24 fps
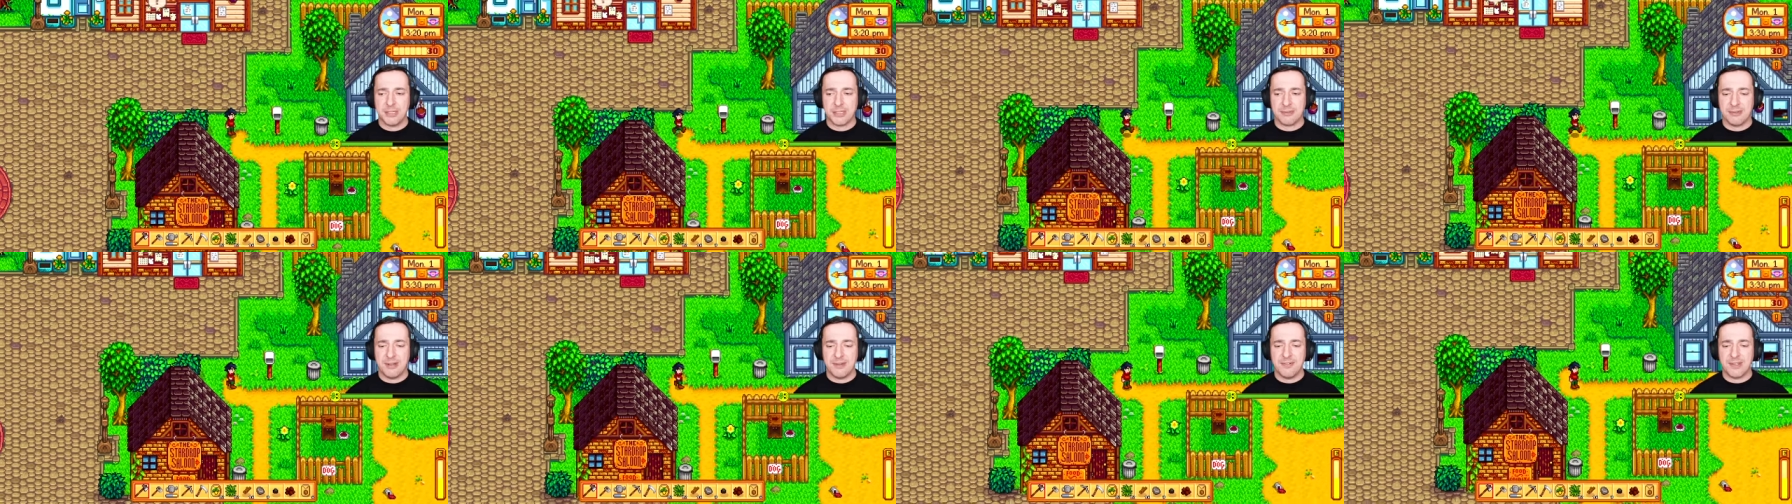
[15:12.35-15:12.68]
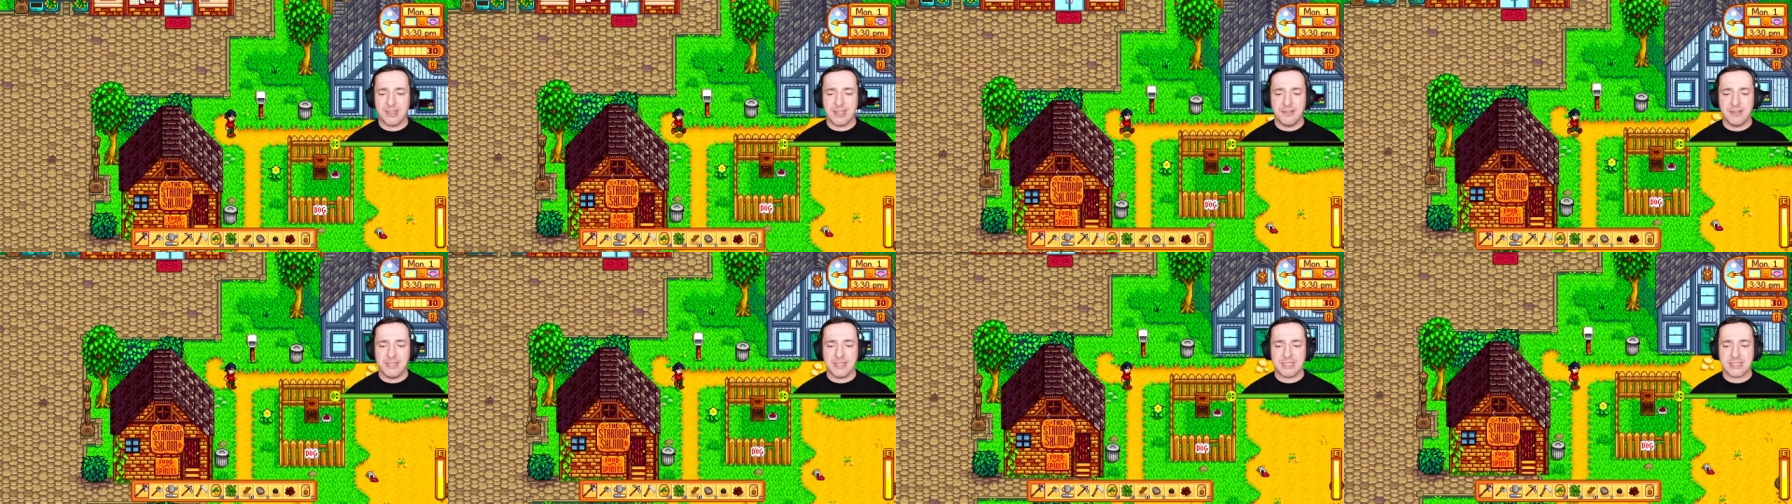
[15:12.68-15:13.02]
So
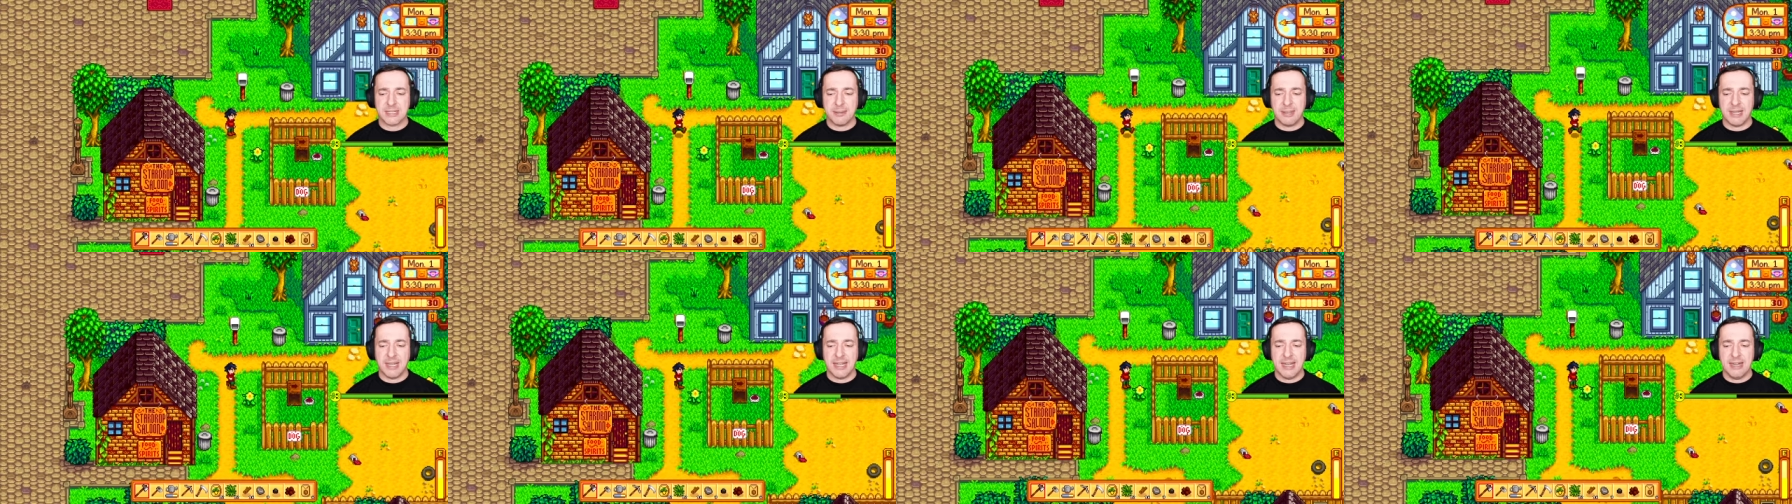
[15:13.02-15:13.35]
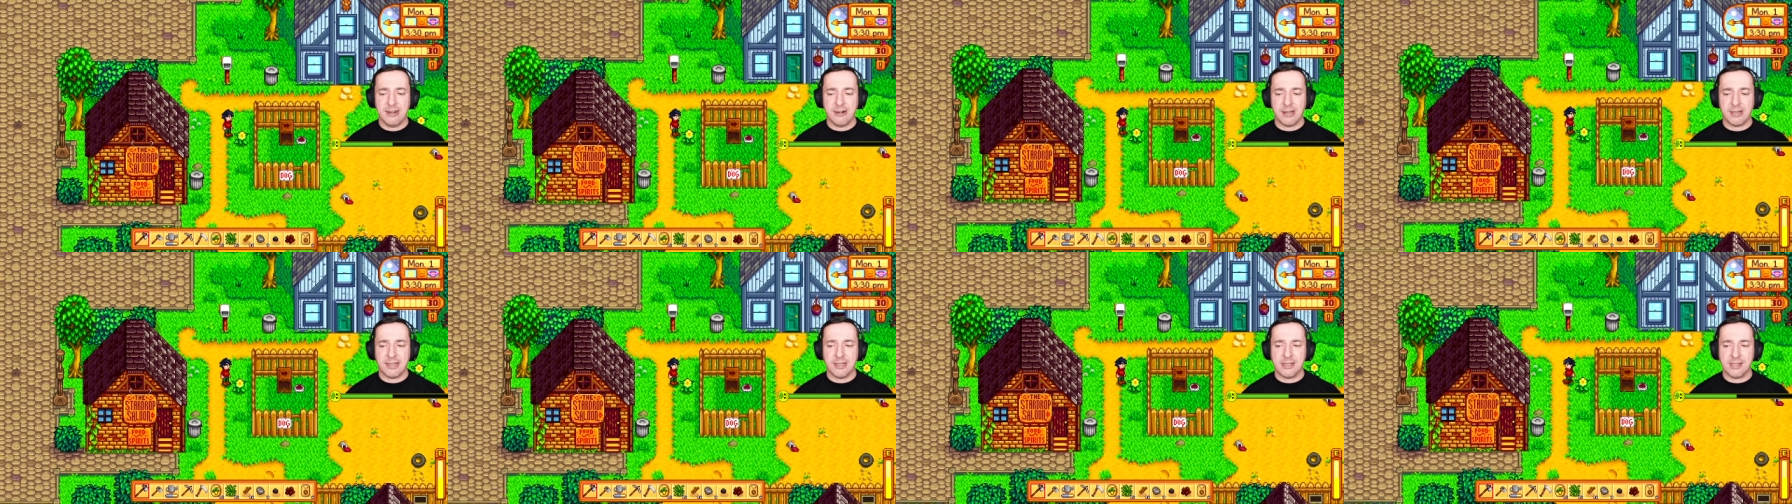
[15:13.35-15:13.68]
even though there's something
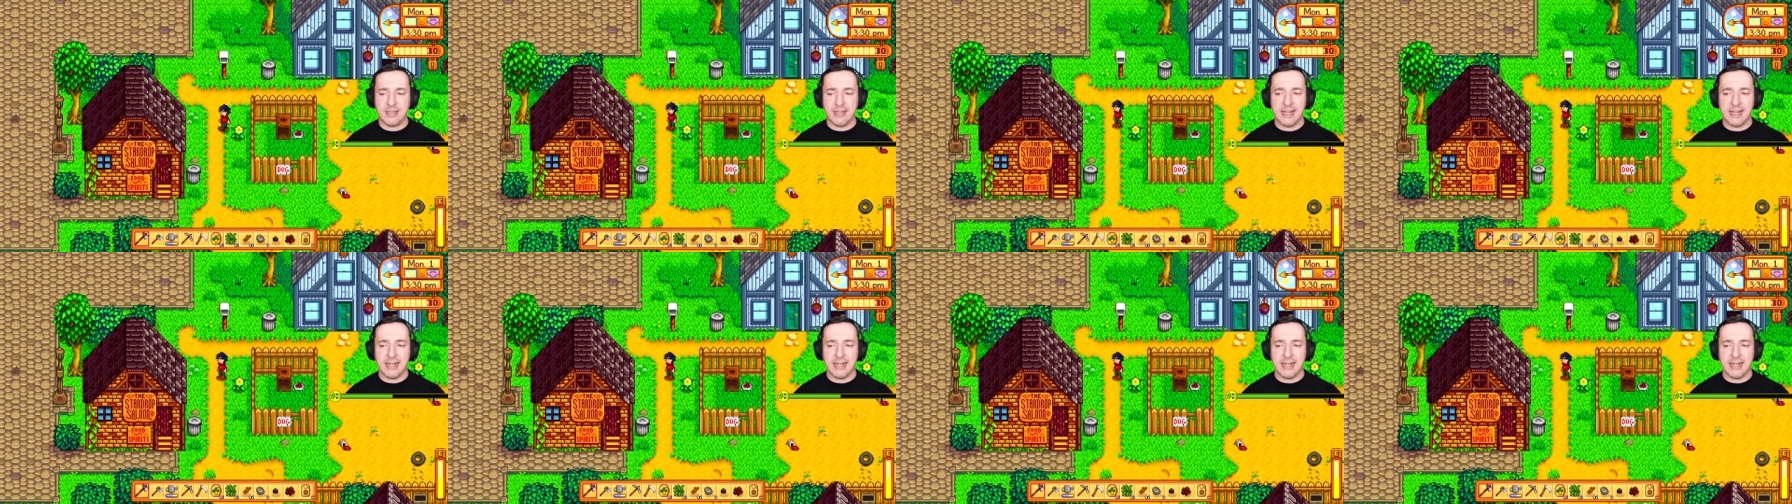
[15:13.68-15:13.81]
here I could